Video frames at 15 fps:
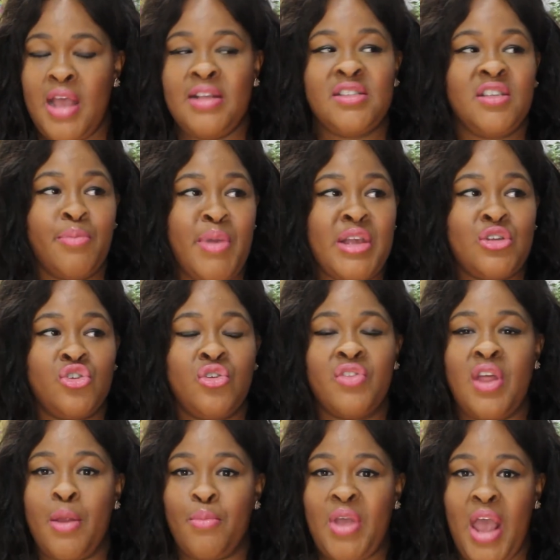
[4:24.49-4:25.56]
and to make sure
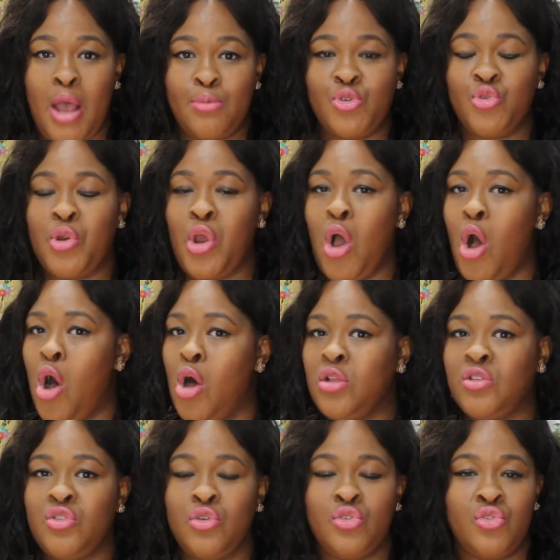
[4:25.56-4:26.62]
that I'm capturing all
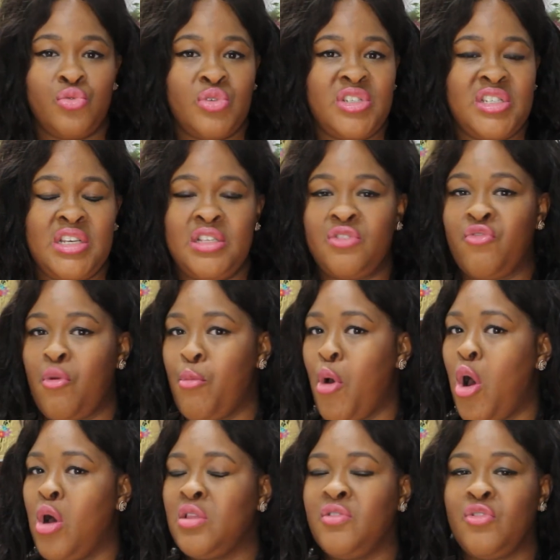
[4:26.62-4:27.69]
of those receipts from
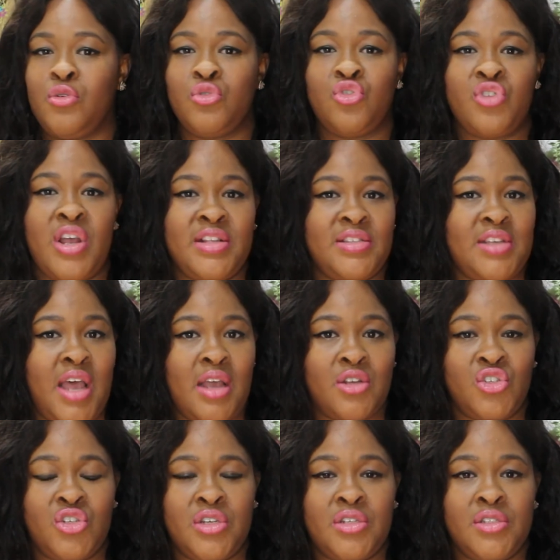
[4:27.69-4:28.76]
all of those
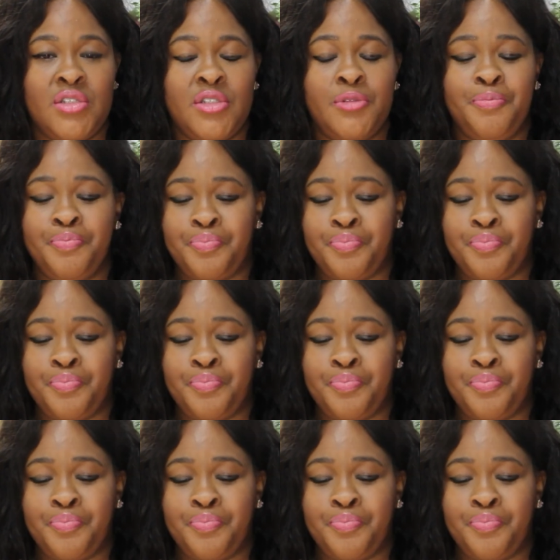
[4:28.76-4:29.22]
transactions.